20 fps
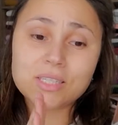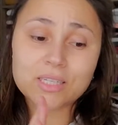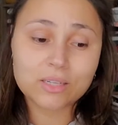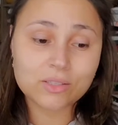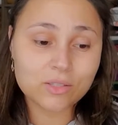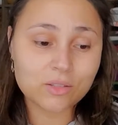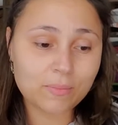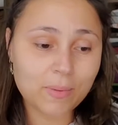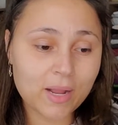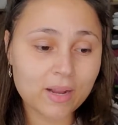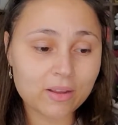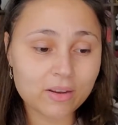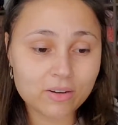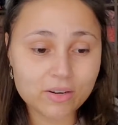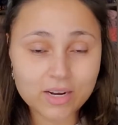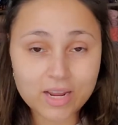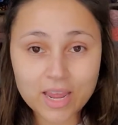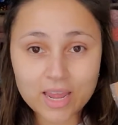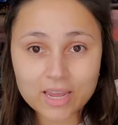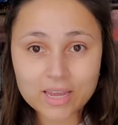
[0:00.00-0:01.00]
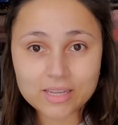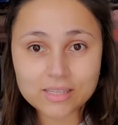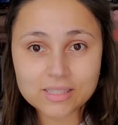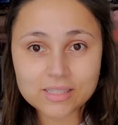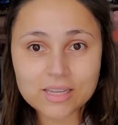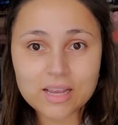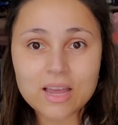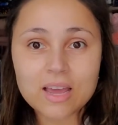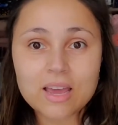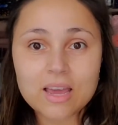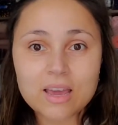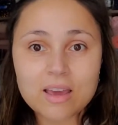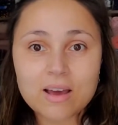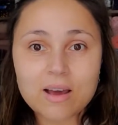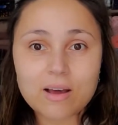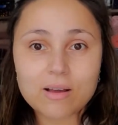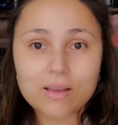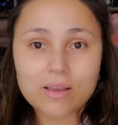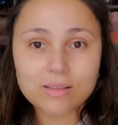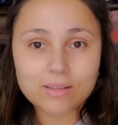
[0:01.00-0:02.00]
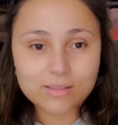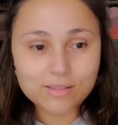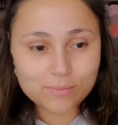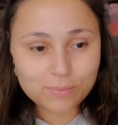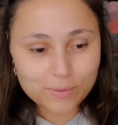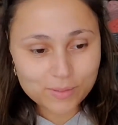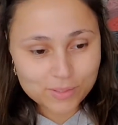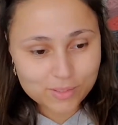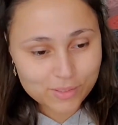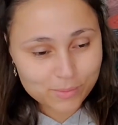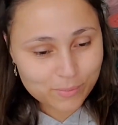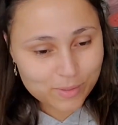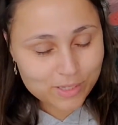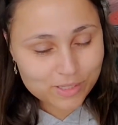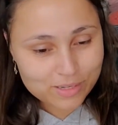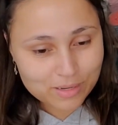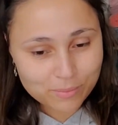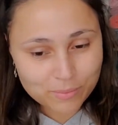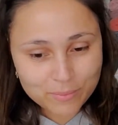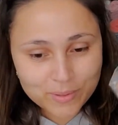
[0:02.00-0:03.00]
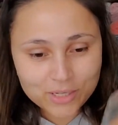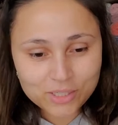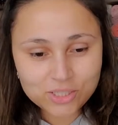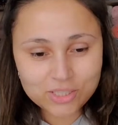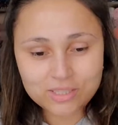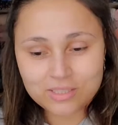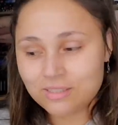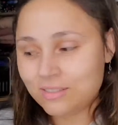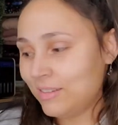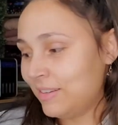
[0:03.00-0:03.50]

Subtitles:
it to the back of your case. It's supposed to be sublimation.